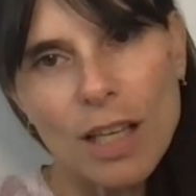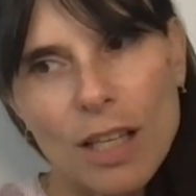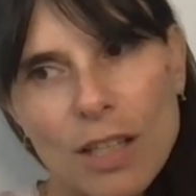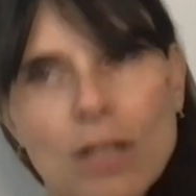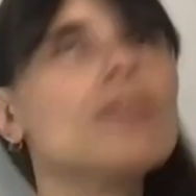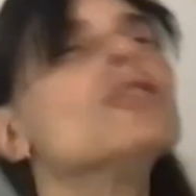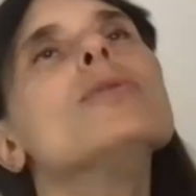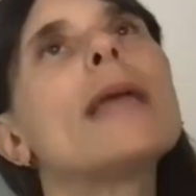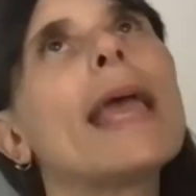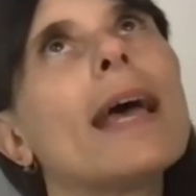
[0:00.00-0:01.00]
you know,
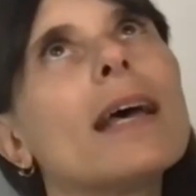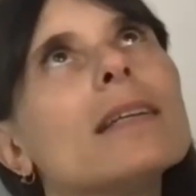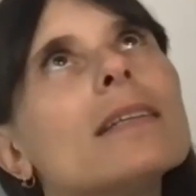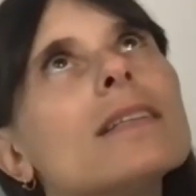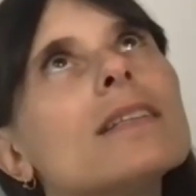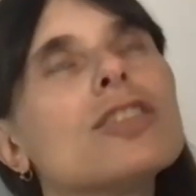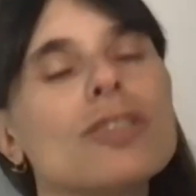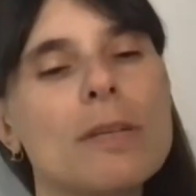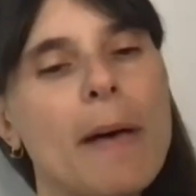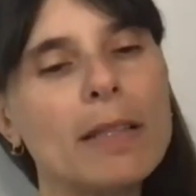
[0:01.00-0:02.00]
you can't
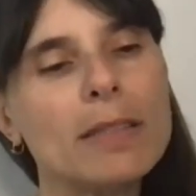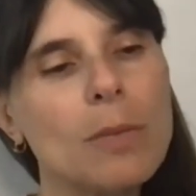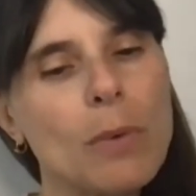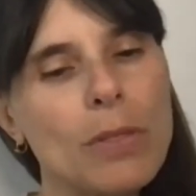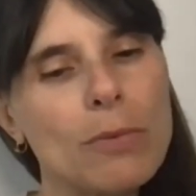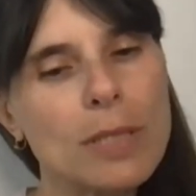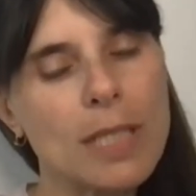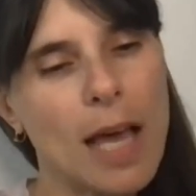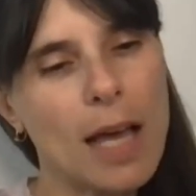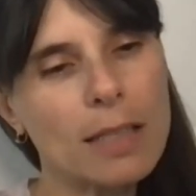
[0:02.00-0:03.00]
learn about someone through a
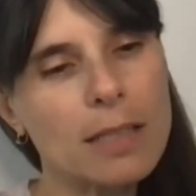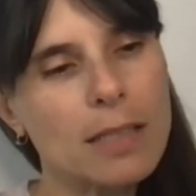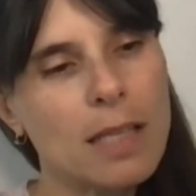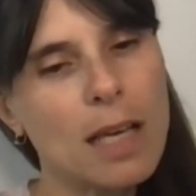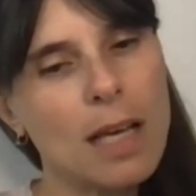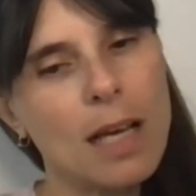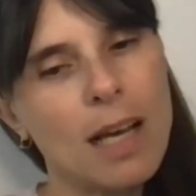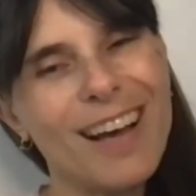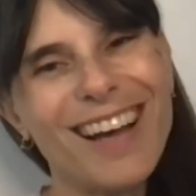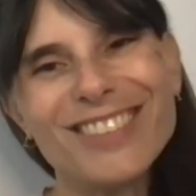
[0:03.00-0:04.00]
text.
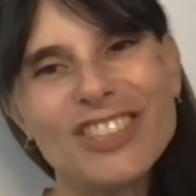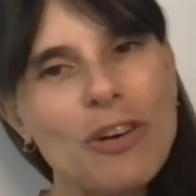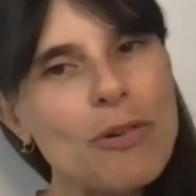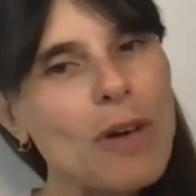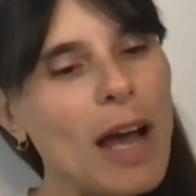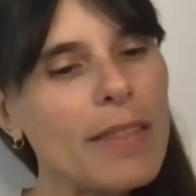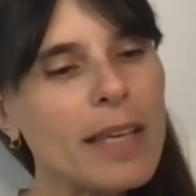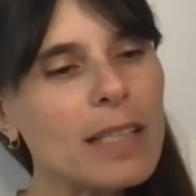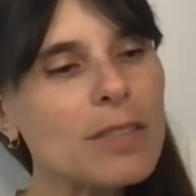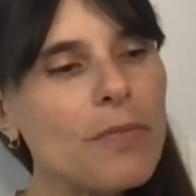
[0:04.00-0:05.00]
I
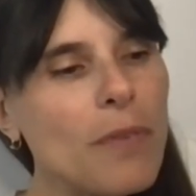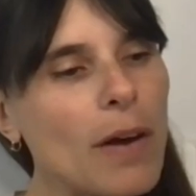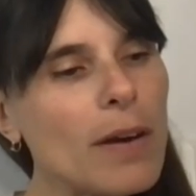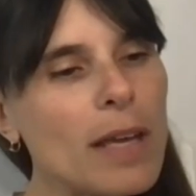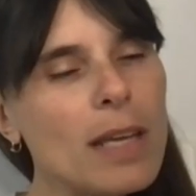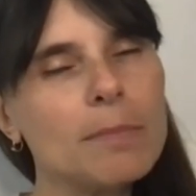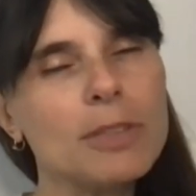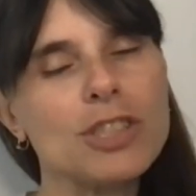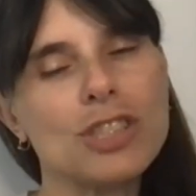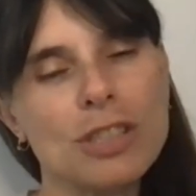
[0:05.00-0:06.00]
think it's very
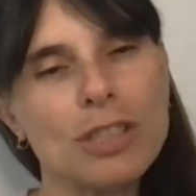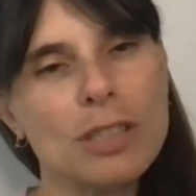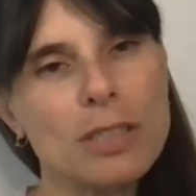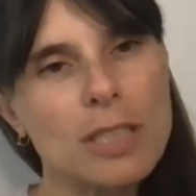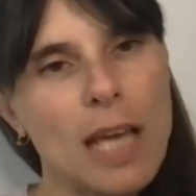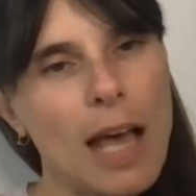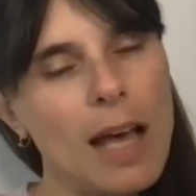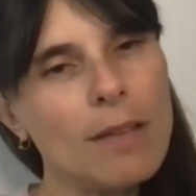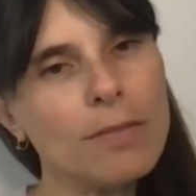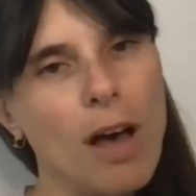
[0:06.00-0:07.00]
immature to
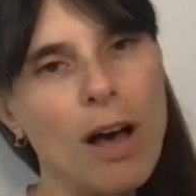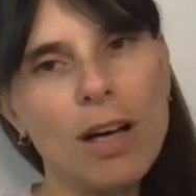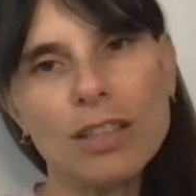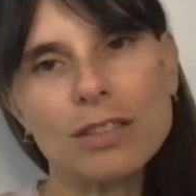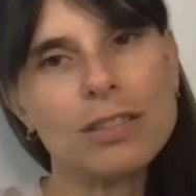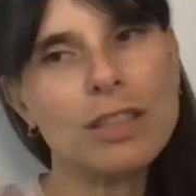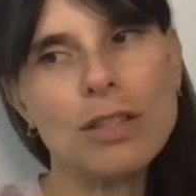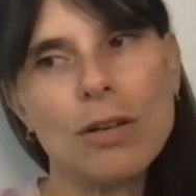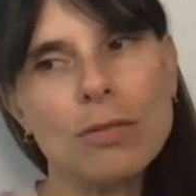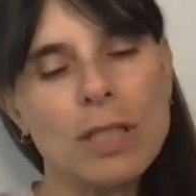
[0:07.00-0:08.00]
have long, you
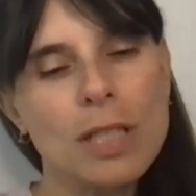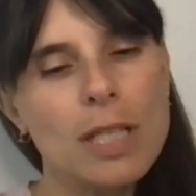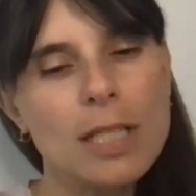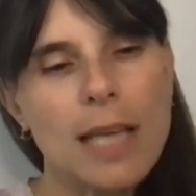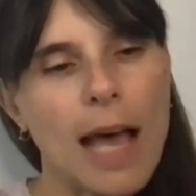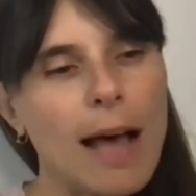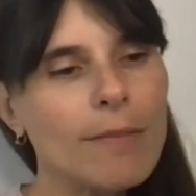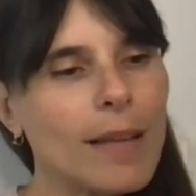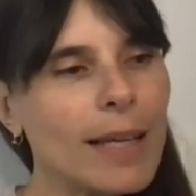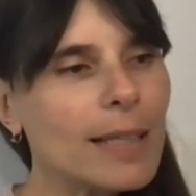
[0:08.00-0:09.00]
know, to
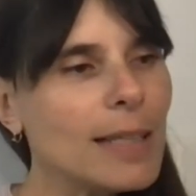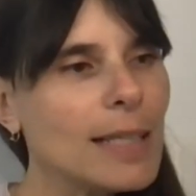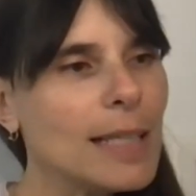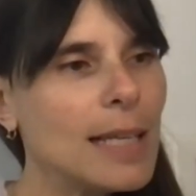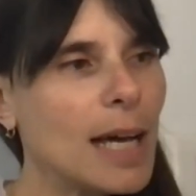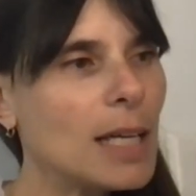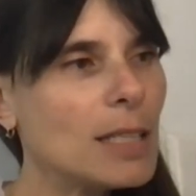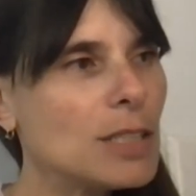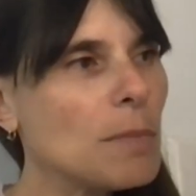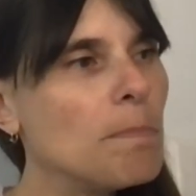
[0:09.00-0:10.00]
have like,
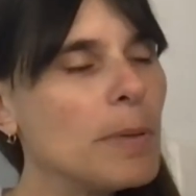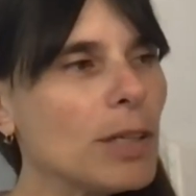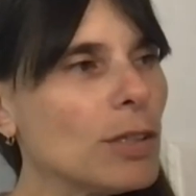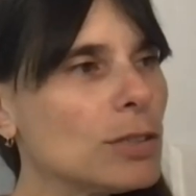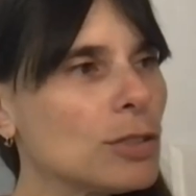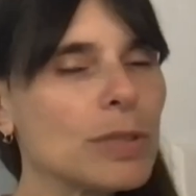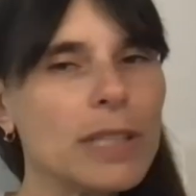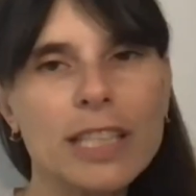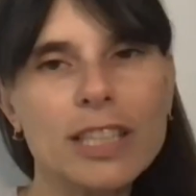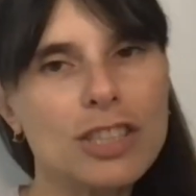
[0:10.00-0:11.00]
to build a
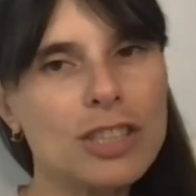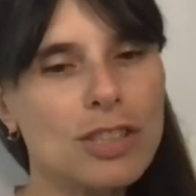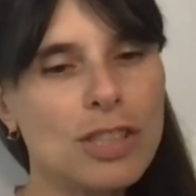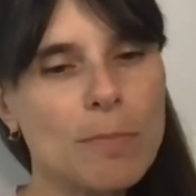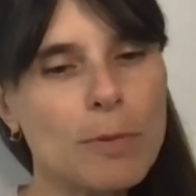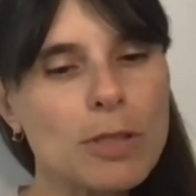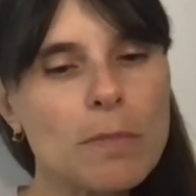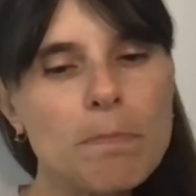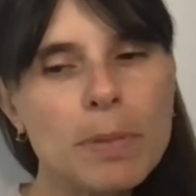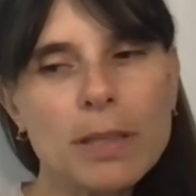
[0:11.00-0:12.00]
relationship or to
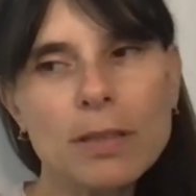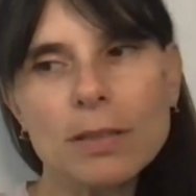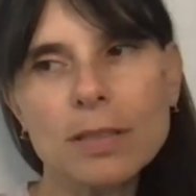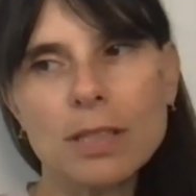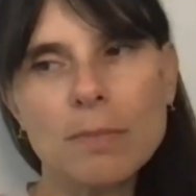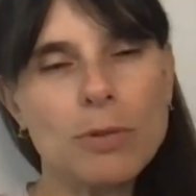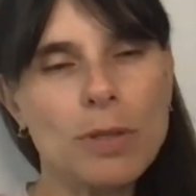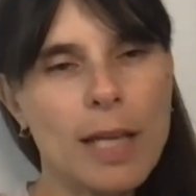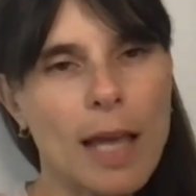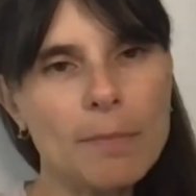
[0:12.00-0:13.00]
build some
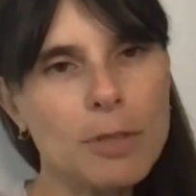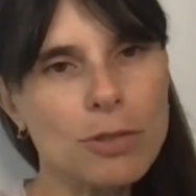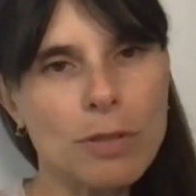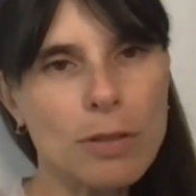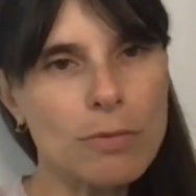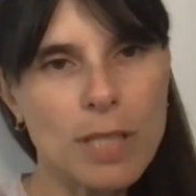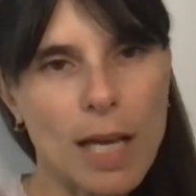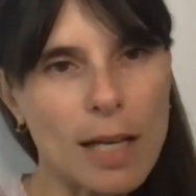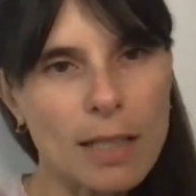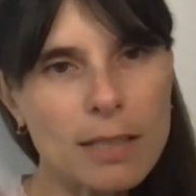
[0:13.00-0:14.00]
sort of chemistry through
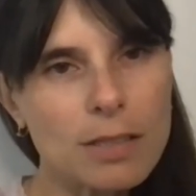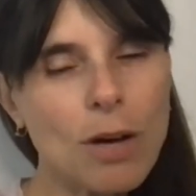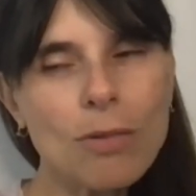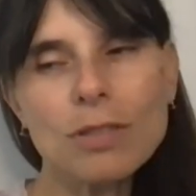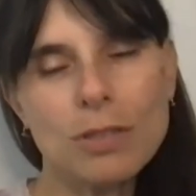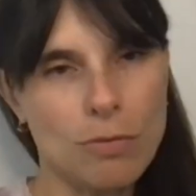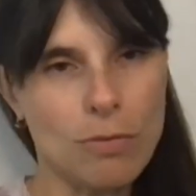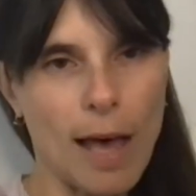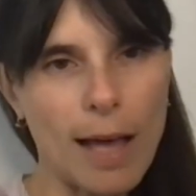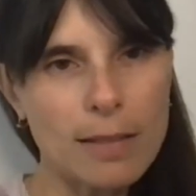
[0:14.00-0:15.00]
text. Don't do
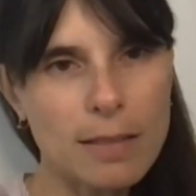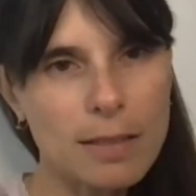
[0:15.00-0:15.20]
that.